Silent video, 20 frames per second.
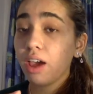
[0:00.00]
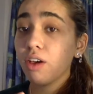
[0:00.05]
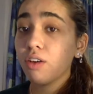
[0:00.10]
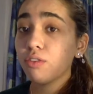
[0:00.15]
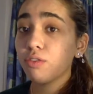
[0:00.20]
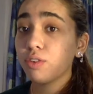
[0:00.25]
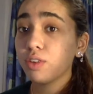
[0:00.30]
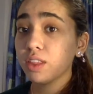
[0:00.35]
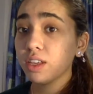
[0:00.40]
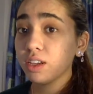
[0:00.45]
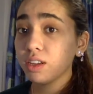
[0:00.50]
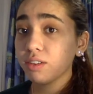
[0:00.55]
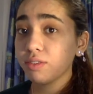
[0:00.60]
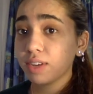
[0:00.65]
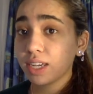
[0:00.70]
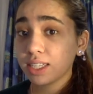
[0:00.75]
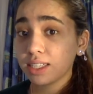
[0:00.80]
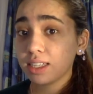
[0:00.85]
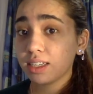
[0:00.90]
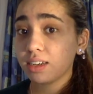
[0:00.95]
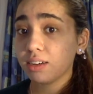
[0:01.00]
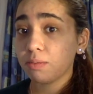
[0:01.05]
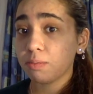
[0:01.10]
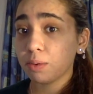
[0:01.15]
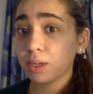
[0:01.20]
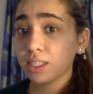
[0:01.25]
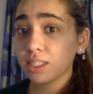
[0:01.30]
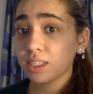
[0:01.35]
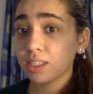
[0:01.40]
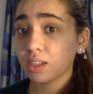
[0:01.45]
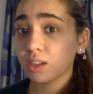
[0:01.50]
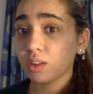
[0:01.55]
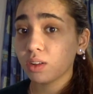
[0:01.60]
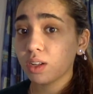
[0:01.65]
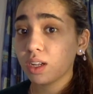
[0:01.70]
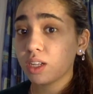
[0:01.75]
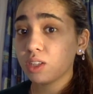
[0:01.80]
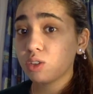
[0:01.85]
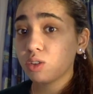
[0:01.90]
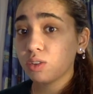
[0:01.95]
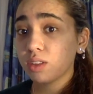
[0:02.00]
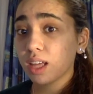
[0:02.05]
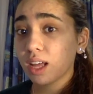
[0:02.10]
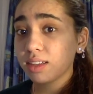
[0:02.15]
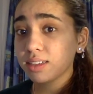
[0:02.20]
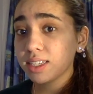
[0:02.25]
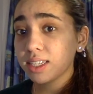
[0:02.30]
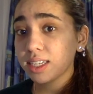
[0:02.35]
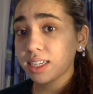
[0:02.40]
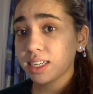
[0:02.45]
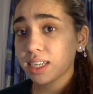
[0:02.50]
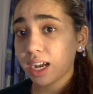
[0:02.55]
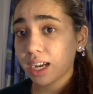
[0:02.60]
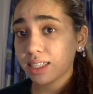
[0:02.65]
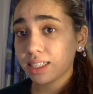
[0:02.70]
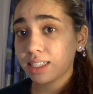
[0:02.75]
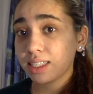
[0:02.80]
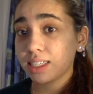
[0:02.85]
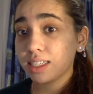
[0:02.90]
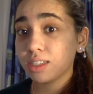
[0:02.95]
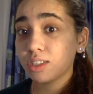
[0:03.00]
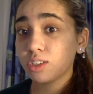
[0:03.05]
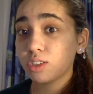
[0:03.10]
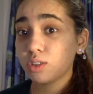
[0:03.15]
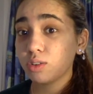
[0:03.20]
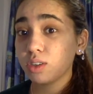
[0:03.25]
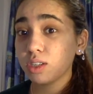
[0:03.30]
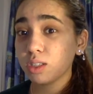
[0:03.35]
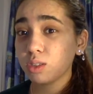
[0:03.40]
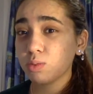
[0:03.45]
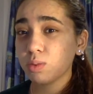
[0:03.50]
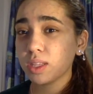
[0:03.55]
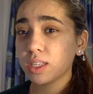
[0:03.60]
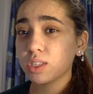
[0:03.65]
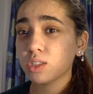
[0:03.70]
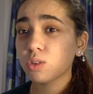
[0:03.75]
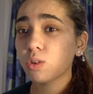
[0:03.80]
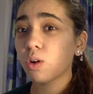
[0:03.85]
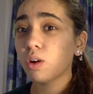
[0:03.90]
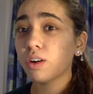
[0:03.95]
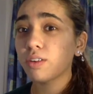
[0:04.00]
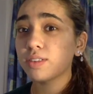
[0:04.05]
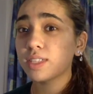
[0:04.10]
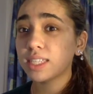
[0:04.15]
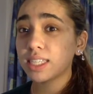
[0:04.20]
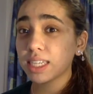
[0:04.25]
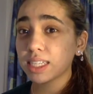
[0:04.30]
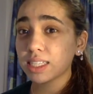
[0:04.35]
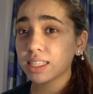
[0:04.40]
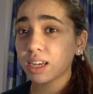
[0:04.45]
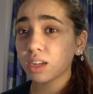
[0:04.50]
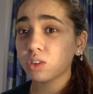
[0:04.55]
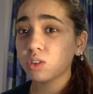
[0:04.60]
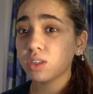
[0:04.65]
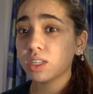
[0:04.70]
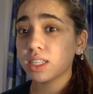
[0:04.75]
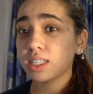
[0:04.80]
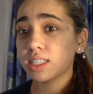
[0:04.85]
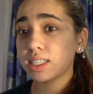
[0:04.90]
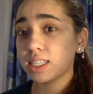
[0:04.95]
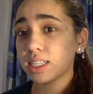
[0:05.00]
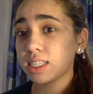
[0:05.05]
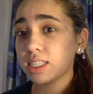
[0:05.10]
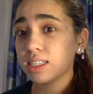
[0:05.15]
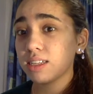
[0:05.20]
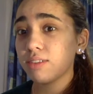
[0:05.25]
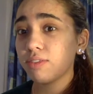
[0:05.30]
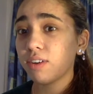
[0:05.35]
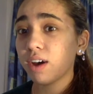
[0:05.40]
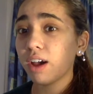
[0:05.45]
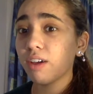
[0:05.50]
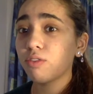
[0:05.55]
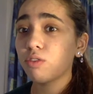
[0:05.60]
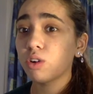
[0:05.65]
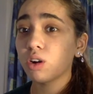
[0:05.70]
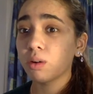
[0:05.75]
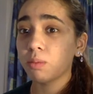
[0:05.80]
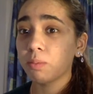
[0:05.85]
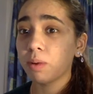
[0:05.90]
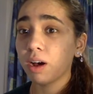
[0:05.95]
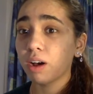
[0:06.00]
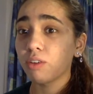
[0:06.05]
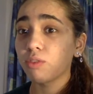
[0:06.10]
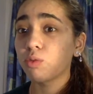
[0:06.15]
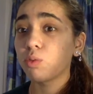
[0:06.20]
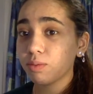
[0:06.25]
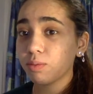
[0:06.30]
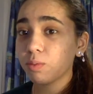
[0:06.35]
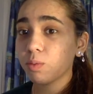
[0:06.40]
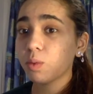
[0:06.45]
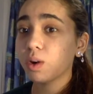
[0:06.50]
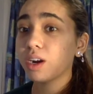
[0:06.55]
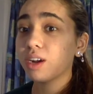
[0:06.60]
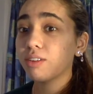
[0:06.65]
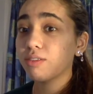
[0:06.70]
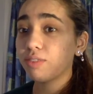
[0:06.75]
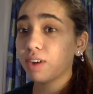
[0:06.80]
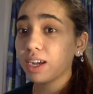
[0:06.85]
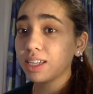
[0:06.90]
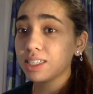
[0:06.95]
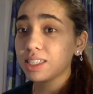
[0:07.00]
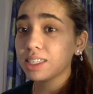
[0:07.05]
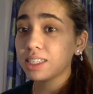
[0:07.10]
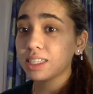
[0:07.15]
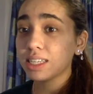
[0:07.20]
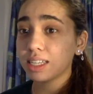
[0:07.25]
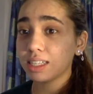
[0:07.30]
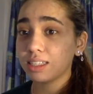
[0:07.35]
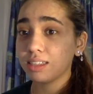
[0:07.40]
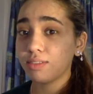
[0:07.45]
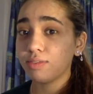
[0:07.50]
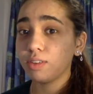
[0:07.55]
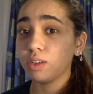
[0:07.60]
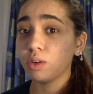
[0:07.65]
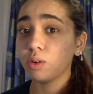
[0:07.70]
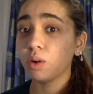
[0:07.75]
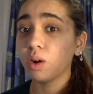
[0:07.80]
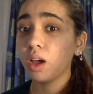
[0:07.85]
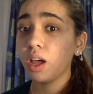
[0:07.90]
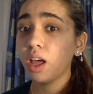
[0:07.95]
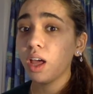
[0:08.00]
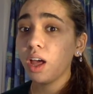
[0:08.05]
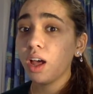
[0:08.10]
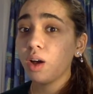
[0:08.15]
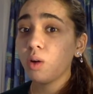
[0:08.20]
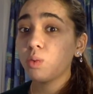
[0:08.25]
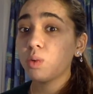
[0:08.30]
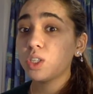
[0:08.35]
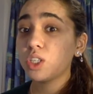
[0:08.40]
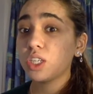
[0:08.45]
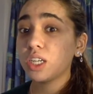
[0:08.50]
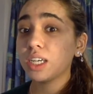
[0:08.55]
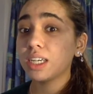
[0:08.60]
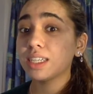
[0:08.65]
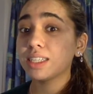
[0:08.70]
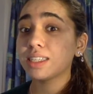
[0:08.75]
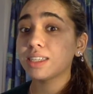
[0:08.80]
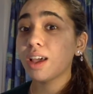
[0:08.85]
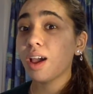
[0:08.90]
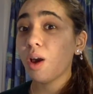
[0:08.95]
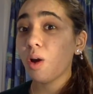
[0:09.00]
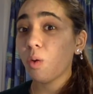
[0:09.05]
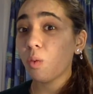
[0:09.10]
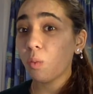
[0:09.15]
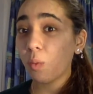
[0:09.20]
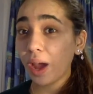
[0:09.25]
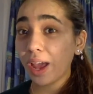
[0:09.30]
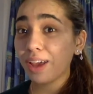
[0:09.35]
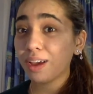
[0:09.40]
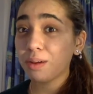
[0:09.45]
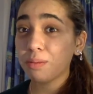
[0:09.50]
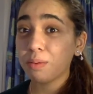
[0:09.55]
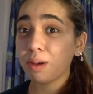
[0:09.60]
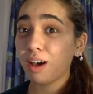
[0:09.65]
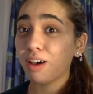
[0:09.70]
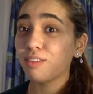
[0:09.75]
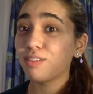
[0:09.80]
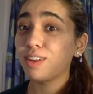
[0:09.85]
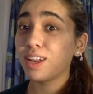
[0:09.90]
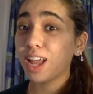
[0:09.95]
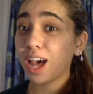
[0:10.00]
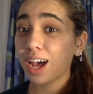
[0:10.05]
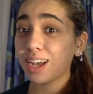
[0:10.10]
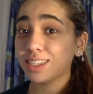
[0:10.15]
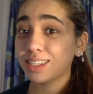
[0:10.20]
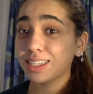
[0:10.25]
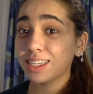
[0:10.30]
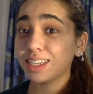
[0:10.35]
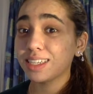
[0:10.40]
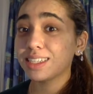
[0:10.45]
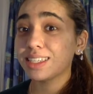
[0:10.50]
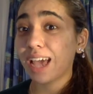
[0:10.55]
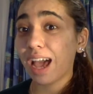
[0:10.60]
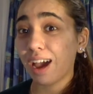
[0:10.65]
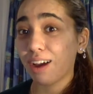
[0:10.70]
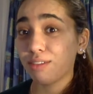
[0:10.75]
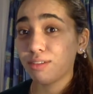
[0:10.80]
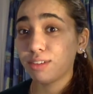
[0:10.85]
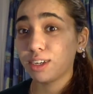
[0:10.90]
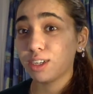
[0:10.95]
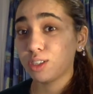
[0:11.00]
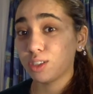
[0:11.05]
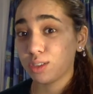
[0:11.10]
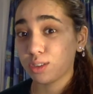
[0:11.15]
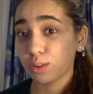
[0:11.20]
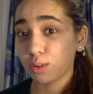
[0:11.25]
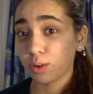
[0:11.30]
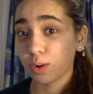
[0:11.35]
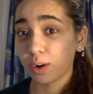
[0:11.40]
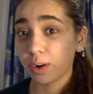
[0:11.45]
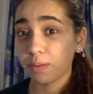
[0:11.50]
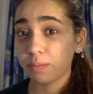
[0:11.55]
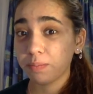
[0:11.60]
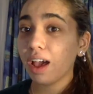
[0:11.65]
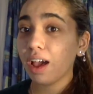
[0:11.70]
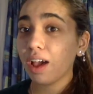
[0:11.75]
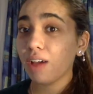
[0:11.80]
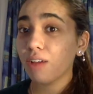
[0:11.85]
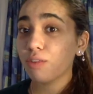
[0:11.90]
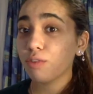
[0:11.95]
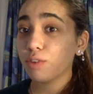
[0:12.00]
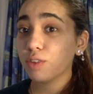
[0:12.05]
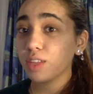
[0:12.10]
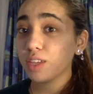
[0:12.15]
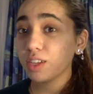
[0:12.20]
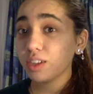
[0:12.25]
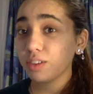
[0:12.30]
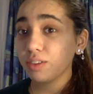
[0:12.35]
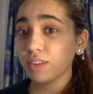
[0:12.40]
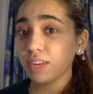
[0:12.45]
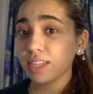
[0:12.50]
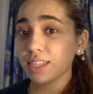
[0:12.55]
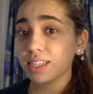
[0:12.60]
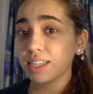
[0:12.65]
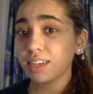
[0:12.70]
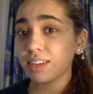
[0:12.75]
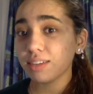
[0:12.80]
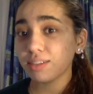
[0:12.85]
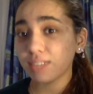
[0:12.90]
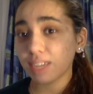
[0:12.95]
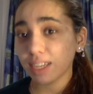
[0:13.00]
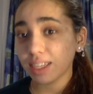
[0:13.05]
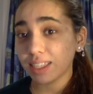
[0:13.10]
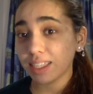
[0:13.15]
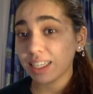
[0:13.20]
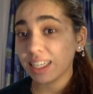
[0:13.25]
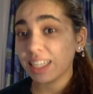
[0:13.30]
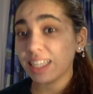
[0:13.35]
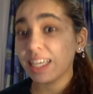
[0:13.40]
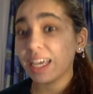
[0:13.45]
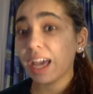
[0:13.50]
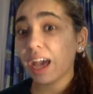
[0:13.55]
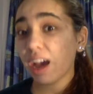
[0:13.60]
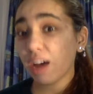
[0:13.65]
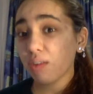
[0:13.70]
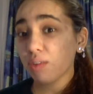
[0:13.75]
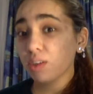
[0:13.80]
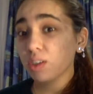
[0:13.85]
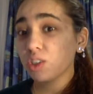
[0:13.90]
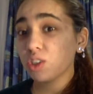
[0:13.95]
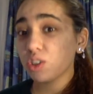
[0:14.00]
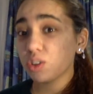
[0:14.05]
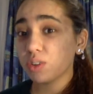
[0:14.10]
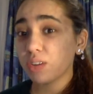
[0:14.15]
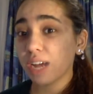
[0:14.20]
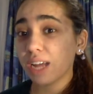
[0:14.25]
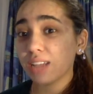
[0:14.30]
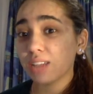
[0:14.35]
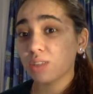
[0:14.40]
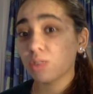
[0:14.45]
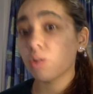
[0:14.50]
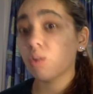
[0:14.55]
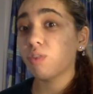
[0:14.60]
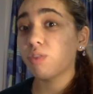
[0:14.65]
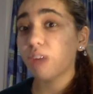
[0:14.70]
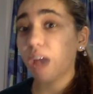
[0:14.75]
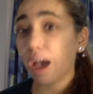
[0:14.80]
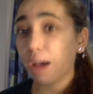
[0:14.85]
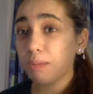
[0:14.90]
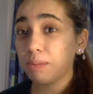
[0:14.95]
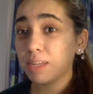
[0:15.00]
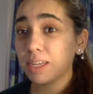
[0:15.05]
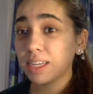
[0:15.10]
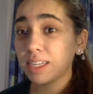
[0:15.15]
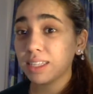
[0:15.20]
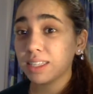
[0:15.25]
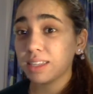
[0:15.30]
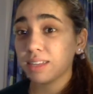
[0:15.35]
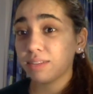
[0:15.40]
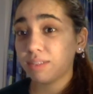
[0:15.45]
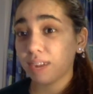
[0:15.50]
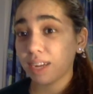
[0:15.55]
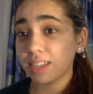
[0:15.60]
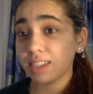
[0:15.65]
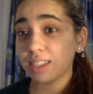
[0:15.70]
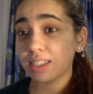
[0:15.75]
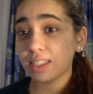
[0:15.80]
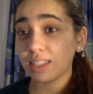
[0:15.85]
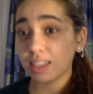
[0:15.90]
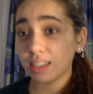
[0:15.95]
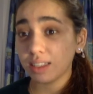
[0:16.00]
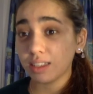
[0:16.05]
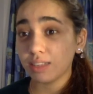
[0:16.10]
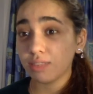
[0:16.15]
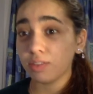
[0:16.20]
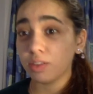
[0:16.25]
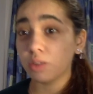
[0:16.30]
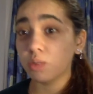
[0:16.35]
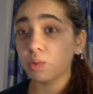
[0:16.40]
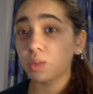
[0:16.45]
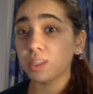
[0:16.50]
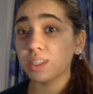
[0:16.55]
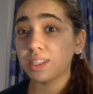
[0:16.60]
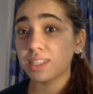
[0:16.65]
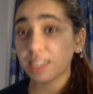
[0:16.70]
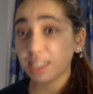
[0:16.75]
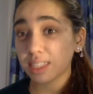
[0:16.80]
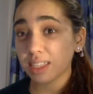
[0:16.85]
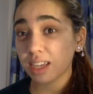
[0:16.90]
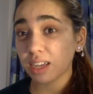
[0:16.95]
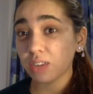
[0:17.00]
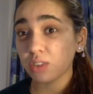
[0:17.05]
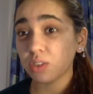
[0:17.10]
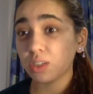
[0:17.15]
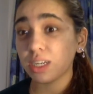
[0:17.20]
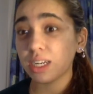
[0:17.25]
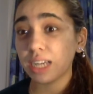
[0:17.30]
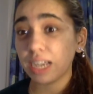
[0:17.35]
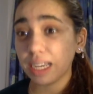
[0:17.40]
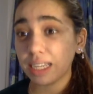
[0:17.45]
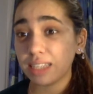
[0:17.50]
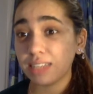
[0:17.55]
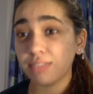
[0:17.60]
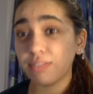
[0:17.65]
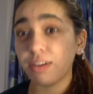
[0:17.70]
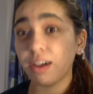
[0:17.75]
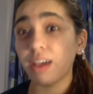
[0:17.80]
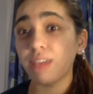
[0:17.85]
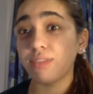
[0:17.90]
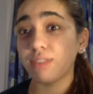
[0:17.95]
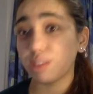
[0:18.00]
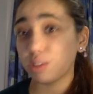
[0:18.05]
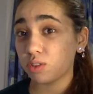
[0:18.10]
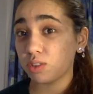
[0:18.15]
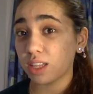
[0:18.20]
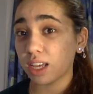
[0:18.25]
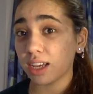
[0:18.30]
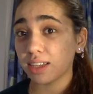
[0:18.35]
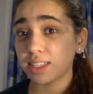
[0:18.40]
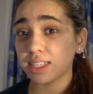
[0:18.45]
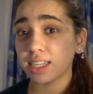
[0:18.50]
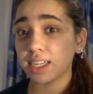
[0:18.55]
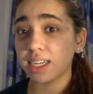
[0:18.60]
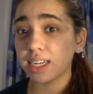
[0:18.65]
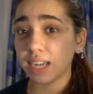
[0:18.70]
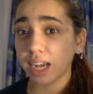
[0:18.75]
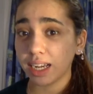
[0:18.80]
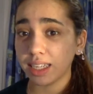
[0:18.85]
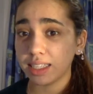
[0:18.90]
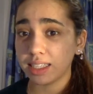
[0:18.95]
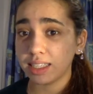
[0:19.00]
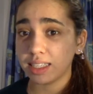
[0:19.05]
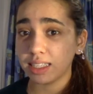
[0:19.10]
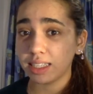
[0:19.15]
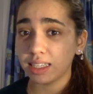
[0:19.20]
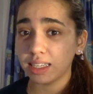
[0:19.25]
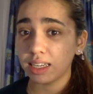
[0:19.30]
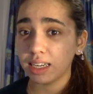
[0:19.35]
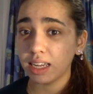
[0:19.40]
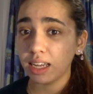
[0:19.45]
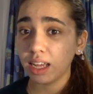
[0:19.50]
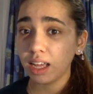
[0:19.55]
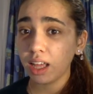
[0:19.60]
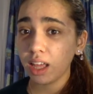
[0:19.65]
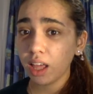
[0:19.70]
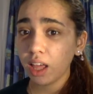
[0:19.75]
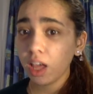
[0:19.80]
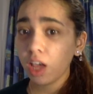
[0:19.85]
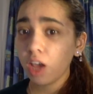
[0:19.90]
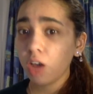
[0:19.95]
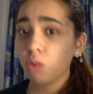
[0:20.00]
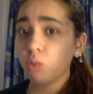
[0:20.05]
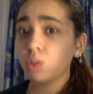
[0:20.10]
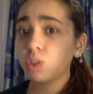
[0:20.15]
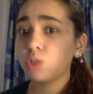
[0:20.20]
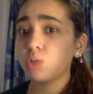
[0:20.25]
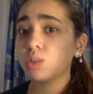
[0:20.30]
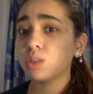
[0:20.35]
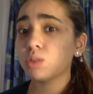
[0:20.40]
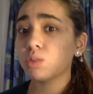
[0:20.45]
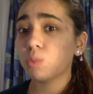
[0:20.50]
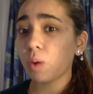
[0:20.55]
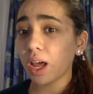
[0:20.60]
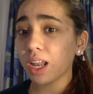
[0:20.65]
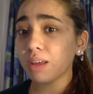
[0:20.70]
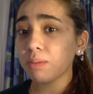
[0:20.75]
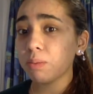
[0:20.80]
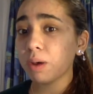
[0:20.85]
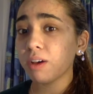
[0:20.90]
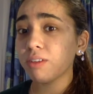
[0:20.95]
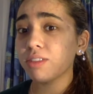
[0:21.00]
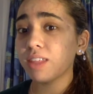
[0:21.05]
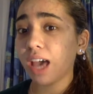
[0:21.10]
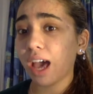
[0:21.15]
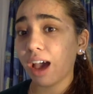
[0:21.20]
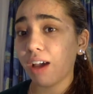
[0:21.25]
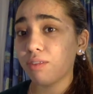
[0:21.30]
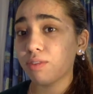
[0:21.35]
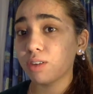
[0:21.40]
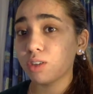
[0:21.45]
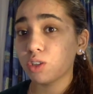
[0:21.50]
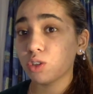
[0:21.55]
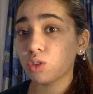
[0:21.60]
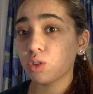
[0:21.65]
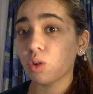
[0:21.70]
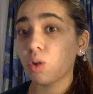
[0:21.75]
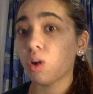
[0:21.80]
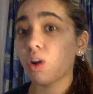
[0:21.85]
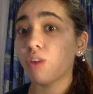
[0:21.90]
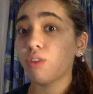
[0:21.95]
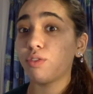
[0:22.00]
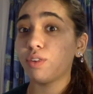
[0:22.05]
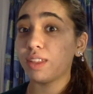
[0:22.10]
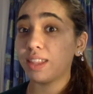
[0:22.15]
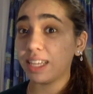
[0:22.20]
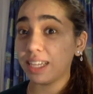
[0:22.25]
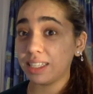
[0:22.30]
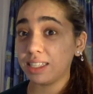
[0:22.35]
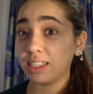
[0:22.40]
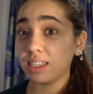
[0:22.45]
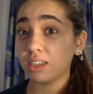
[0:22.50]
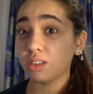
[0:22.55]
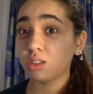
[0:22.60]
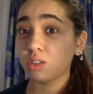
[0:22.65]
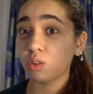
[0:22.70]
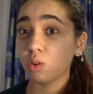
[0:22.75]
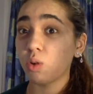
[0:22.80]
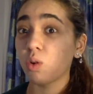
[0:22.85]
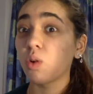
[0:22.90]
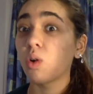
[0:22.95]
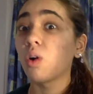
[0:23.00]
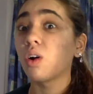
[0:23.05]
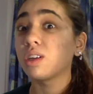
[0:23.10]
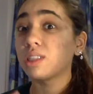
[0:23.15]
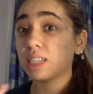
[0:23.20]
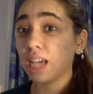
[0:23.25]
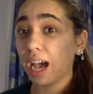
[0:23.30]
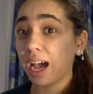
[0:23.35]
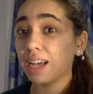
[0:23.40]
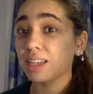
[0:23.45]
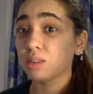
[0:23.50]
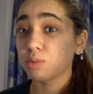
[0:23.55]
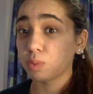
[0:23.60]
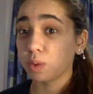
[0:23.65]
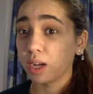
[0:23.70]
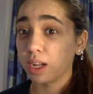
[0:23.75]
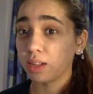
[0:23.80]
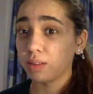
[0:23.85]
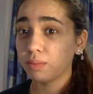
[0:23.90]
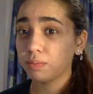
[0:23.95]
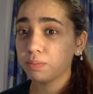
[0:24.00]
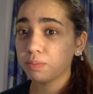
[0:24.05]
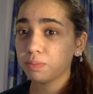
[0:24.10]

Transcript: For the University of Bristol, in 2019, students with a score of 665 or above were invited to interview, which is way above last year's average score. For the University of Dundee, the average UCAT score for applicants invited to interview was 685 in 2019, which was well above the average score for this year's cohort as well.